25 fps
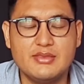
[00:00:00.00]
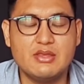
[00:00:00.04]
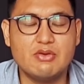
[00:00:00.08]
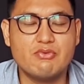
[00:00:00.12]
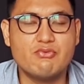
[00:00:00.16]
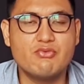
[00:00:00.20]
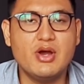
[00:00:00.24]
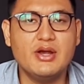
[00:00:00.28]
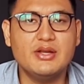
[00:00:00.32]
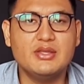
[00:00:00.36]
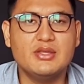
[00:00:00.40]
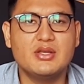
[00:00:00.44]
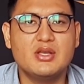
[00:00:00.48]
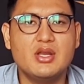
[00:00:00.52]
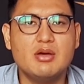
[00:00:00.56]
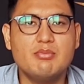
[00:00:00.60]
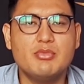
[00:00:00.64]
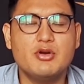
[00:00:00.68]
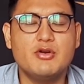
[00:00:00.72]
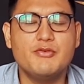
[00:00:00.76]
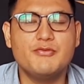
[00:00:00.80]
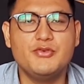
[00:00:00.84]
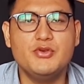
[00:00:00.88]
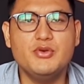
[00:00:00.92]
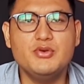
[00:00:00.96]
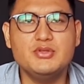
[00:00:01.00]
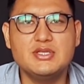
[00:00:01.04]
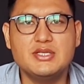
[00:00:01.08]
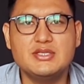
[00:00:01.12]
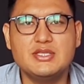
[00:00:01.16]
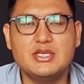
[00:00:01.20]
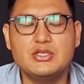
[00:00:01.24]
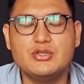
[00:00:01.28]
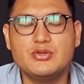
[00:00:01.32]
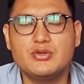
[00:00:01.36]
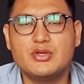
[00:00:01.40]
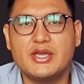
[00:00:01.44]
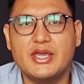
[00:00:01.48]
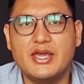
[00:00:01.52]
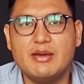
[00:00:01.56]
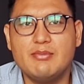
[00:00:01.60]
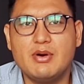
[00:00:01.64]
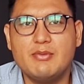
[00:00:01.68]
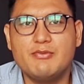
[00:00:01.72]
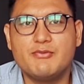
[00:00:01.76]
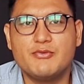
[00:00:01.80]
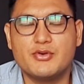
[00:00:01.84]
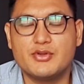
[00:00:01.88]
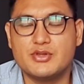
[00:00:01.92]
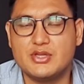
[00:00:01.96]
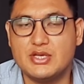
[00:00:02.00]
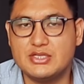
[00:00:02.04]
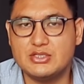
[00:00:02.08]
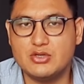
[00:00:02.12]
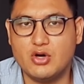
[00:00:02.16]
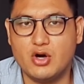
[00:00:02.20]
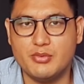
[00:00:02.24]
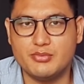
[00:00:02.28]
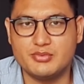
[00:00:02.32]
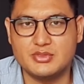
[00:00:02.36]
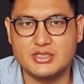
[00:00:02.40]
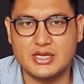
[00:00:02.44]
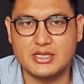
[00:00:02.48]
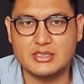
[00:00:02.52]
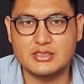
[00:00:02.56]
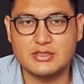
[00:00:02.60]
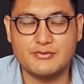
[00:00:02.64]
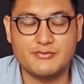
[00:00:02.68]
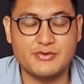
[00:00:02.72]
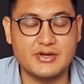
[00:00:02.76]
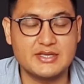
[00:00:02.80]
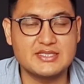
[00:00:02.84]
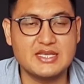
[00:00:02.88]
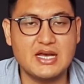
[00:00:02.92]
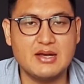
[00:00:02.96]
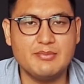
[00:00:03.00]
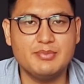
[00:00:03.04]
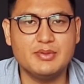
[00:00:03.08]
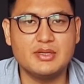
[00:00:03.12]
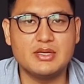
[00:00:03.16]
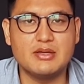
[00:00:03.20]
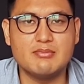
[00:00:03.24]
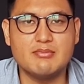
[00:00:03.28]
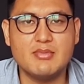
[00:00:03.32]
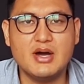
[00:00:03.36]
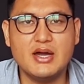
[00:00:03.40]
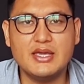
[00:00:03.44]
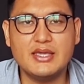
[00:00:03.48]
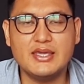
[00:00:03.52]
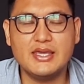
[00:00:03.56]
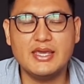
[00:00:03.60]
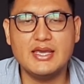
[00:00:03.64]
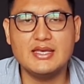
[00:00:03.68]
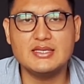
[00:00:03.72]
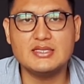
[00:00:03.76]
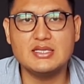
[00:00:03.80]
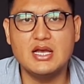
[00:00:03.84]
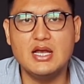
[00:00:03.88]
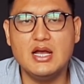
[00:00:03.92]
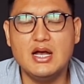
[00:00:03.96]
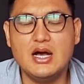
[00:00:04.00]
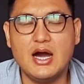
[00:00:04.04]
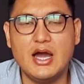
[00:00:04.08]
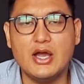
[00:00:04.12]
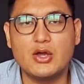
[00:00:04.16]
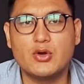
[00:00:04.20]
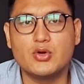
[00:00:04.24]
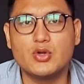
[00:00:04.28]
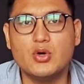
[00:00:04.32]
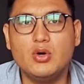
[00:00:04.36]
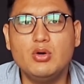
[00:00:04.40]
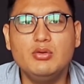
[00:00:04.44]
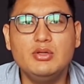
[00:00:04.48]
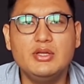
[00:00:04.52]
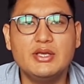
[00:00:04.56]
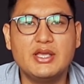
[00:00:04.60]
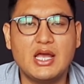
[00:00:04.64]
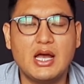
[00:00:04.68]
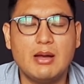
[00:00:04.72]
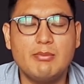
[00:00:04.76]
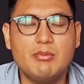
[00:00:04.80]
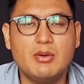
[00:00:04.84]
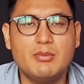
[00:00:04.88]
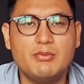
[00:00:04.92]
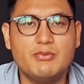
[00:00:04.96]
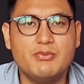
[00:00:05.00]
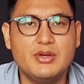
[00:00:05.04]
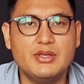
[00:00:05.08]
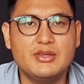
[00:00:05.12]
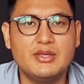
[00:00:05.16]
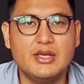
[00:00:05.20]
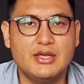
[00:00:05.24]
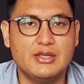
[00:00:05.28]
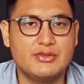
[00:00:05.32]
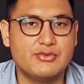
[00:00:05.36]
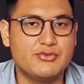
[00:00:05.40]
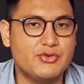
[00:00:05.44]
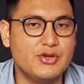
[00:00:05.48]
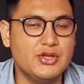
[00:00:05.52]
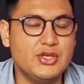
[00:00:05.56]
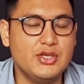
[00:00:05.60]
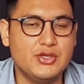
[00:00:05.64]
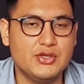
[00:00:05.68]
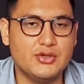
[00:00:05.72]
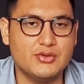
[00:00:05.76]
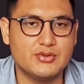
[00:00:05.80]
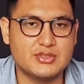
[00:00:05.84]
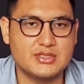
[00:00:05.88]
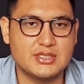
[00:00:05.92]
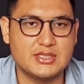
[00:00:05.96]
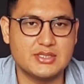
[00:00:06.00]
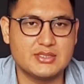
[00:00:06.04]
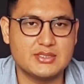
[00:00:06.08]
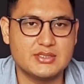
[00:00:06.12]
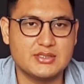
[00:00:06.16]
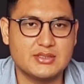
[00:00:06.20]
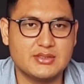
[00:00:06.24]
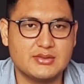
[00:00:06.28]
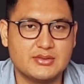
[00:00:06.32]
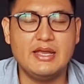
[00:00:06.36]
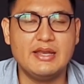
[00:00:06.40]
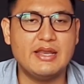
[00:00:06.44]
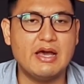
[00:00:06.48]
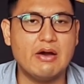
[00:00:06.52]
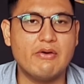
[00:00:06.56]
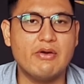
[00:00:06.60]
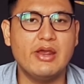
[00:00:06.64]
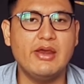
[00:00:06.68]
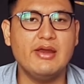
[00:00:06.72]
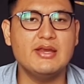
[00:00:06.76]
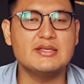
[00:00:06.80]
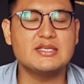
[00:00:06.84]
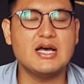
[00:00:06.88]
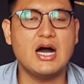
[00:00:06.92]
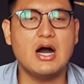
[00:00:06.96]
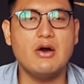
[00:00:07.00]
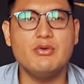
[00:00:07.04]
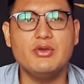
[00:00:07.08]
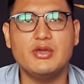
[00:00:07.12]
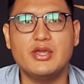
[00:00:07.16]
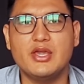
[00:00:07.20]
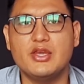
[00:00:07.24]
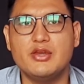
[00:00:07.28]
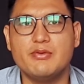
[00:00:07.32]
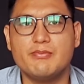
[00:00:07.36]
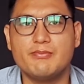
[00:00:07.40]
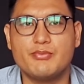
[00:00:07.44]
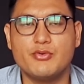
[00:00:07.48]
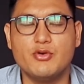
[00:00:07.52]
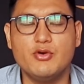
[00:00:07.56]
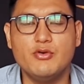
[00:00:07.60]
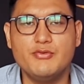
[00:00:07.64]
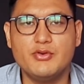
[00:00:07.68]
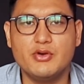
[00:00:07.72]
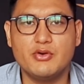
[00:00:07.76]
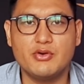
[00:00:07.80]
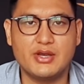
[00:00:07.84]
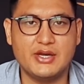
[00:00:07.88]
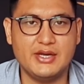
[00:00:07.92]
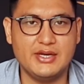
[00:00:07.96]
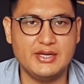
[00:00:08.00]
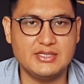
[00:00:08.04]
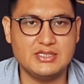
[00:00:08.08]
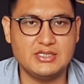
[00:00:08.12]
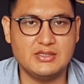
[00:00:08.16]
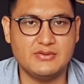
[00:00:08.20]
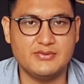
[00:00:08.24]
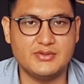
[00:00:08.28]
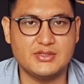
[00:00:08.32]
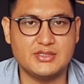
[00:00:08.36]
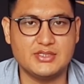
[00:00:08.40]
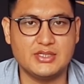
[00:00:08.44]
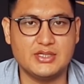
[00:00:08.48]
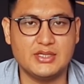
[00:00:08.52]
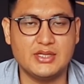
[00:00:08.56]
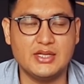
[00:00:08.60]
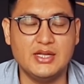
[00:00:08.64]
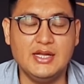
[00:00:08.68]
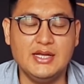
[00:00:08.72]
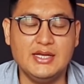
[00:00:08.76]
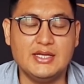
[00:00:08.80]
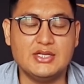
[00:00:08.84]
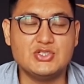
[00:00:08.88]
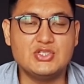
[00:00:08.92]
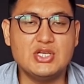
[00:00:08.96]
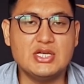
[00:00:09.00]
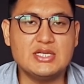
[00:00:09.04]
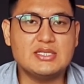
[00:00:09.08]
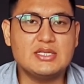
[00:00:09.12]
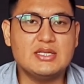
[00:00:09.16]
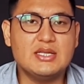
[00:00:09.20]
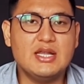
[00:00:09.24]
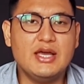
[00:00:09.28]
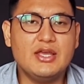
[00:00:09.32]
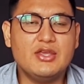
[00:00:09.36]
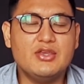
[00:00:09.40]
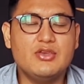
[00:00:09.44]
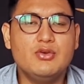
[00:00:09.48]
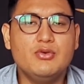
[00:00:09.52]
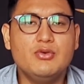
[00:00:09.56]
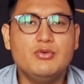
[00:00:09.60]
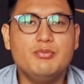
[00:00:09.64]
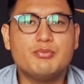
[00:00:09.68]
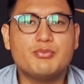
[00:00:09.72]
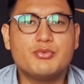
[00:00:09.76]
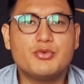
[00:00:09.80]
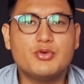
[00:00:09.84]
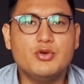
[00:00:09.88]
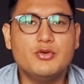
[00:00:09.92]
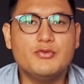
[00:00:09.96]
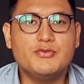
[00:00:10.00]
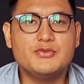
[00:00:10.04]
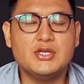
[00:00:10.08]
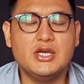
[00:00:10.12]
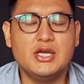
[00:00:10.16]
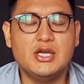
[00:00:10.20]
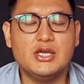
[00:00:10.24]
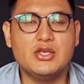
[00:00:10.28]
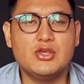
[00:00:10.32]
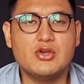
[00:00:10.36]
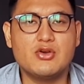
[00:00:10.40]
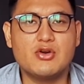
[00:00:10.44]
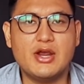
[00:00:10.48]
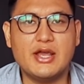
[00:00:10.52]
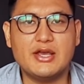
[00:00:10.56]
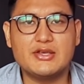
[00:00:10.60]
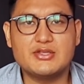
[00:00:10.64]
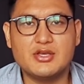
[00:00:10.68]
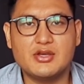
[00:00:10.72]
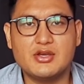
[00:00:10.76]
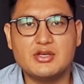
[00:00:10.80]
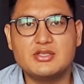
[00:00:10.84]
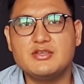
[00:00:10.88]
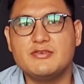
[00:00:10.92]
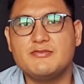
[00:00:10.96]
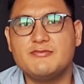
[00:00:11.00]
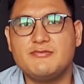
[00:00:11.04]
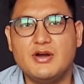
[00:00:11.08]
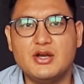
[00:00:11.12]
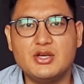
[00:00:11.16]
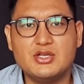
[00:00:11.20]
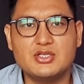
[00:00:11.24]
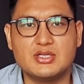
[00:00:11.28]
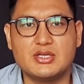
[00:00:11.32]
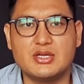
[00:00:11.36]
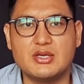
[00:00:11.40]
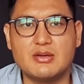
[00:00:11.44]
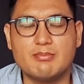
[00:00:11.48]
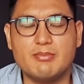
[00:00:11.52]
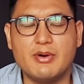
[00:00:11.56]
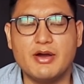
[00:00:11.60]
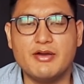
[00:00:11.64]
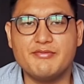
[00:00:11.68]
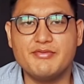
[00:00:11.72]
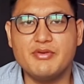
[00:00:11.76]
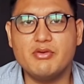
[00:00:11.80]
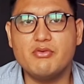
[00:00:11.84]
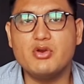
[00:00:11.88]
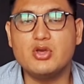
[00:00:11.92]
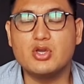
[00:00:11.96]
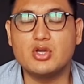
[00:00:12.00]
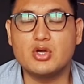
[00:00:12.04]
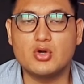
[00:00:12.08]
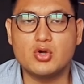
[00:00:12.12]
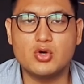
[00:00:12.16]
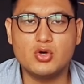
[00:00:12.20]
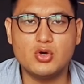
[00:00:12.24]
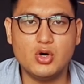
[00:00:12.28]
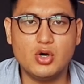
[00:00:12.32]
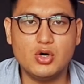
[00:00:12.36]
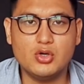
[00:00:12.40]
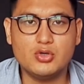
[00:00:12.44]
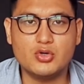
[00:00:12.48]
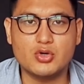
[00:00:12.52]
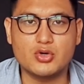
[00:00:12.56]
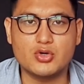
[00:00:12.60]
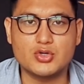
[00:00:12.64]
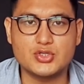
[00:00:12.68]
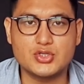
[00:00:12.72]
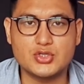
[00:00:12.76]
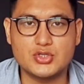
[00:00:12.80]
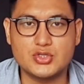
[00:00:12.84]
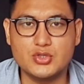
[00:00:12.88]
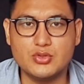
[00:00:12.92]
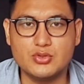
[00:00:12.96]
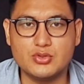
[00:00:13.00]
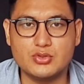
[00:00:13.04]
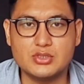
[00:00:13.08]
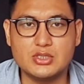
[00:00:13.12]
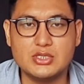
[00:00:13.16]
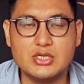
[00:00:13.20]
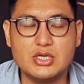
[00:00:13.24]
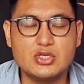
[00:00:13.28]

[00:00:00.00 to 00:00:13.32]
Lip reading: Then write the number of uses that you came up for that object. For example, in my case, I could only come up with 3 uses. Now here's how you can improve your creativity. Just like you improved your executive functioning by wearing a coat or suit,